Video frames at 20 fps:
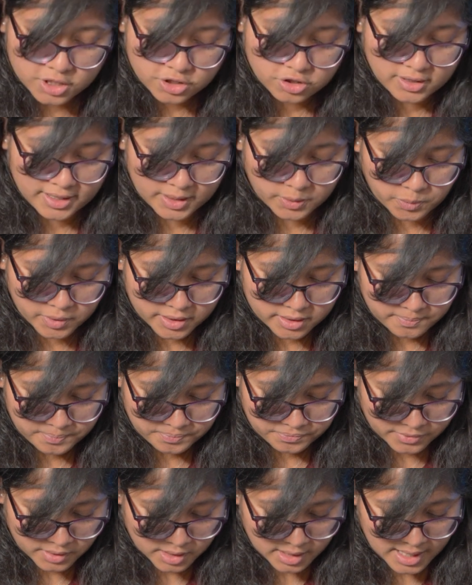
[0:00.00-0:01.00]
to liquid
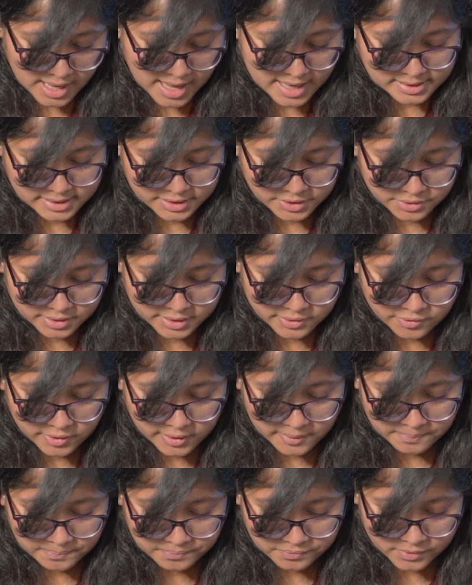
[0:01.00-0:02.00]
at 0
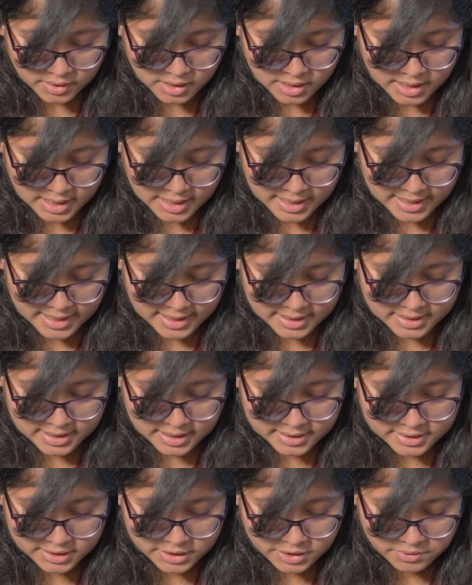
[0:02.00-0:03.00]
degree. It
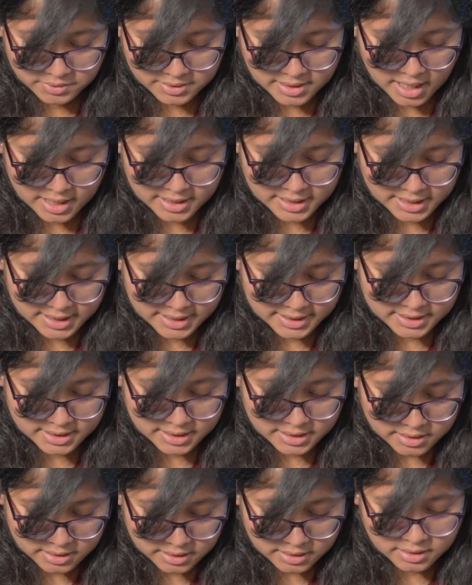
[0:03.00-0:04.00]
continues until it
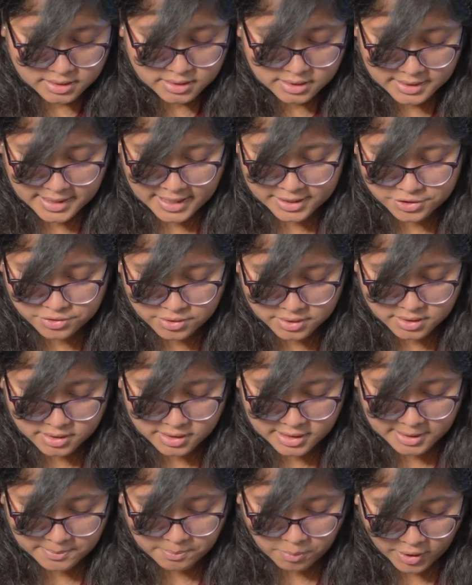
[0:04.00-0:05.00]
gets to a
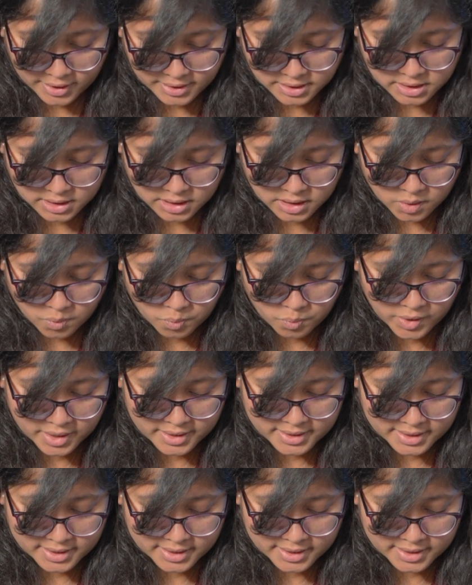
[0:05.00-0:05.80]
turning point, where